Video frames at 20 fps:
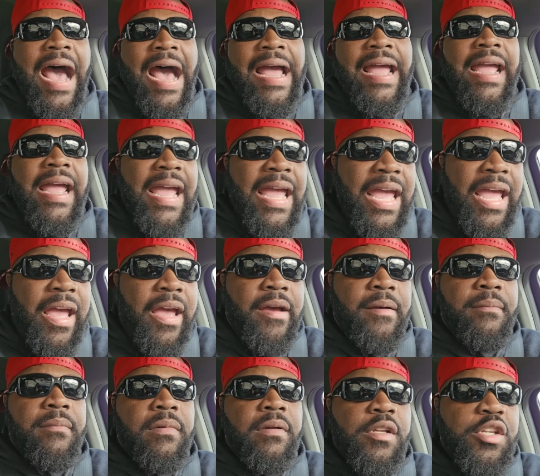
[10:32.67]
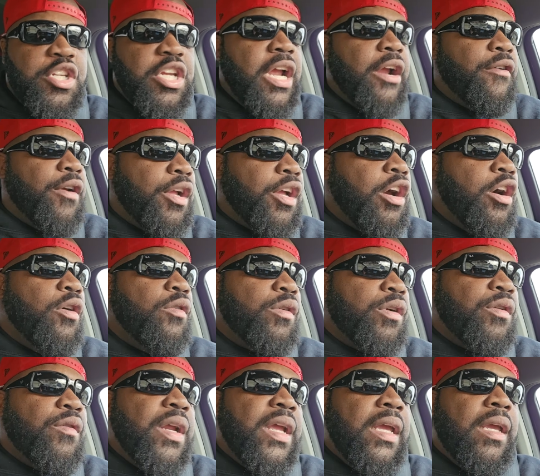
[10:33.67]
I am Jericho
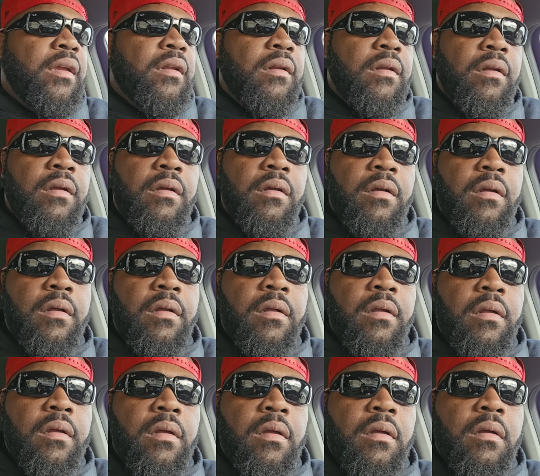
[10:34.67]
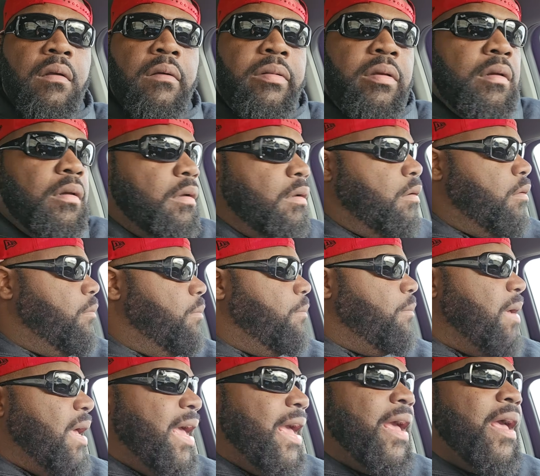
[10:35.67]
Green.
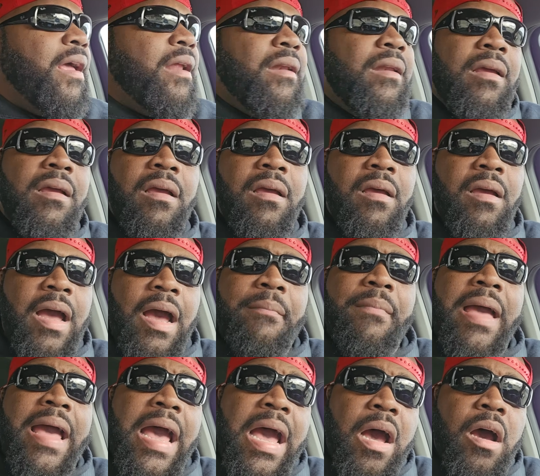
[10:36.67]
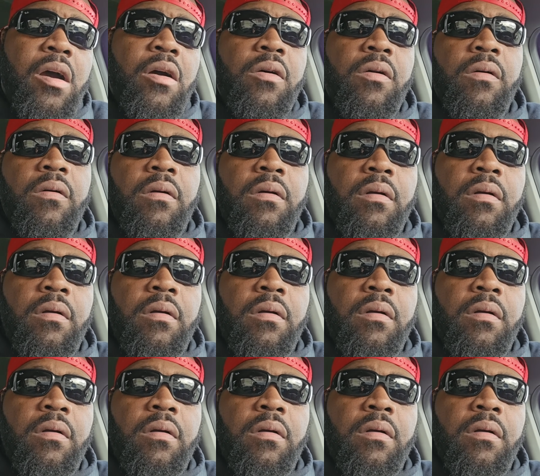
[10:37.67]
Man, I'm out.